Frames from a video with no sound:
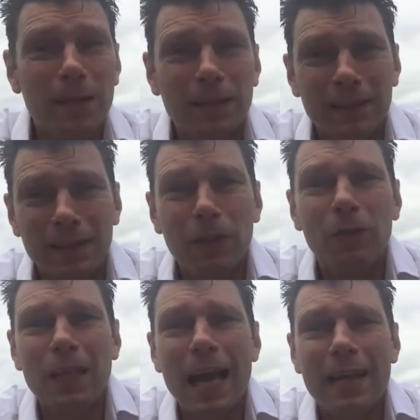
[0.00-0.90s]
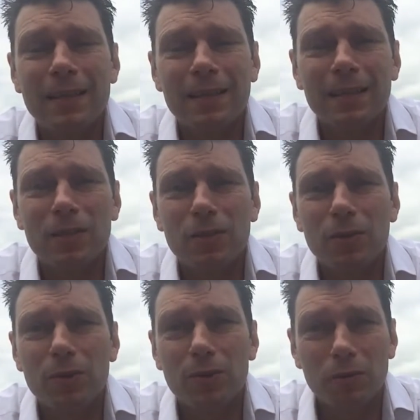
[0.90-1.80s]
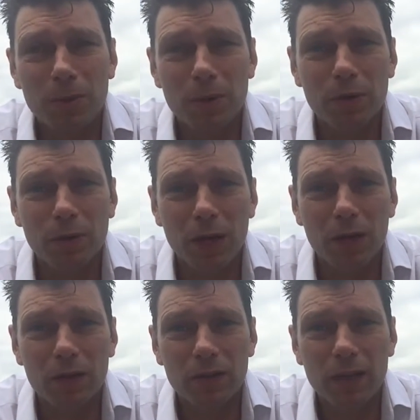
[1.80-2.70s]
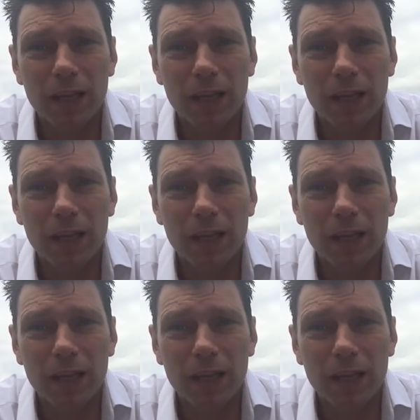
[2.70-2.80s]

a single dad to 3 beautiful girls,